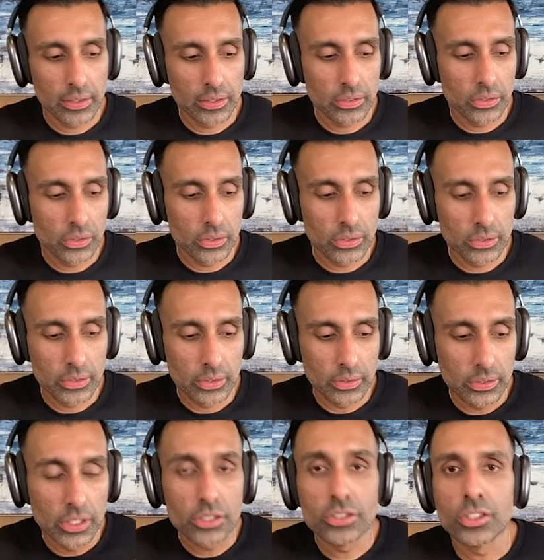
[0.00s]
you, you know
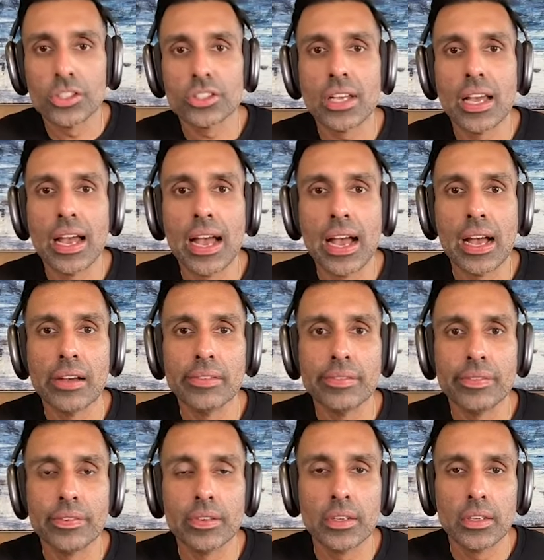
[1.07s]
listeners to
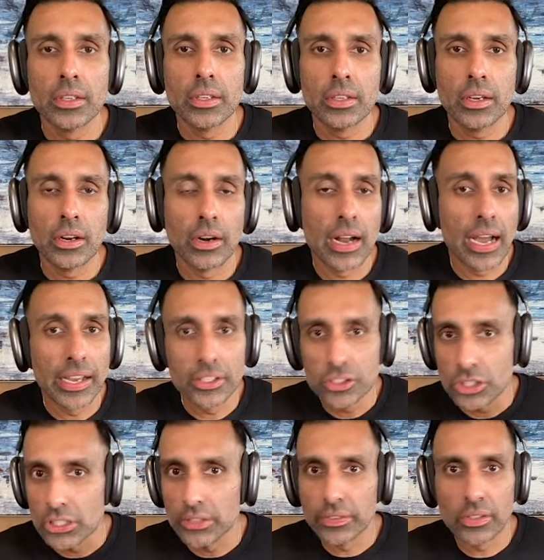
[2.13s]
have our high
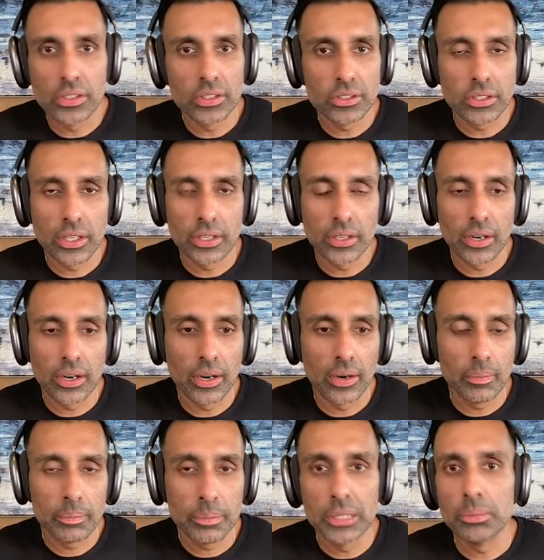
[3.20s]
achievers and
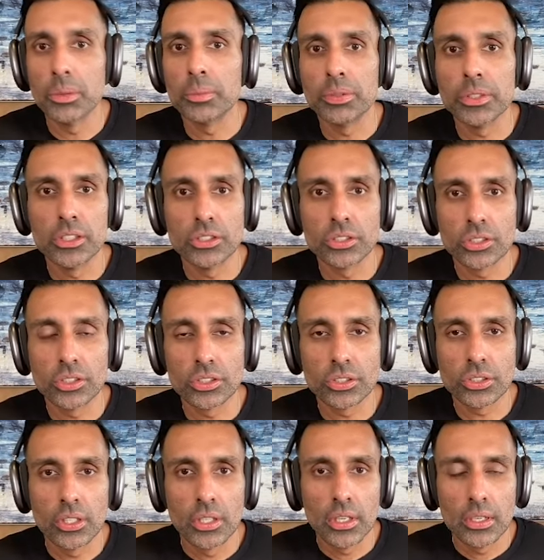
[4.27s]
our people
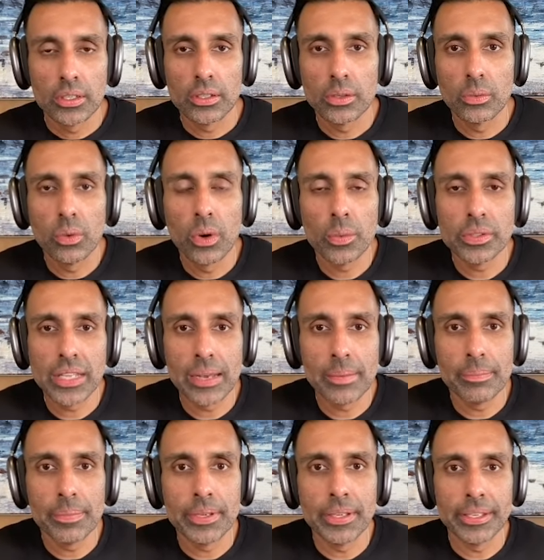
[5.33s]
pleasers you know what would
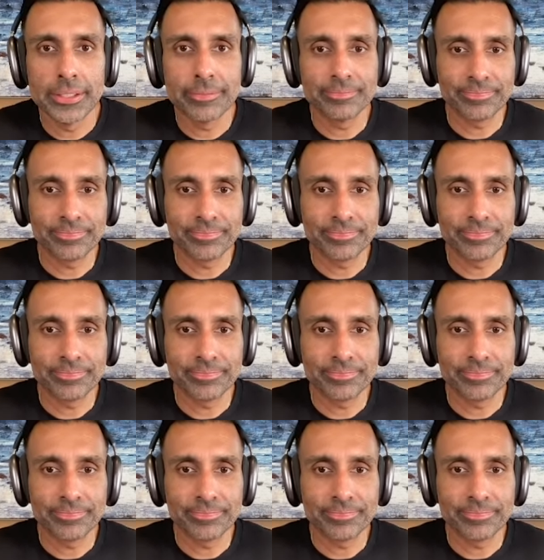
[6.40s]
that be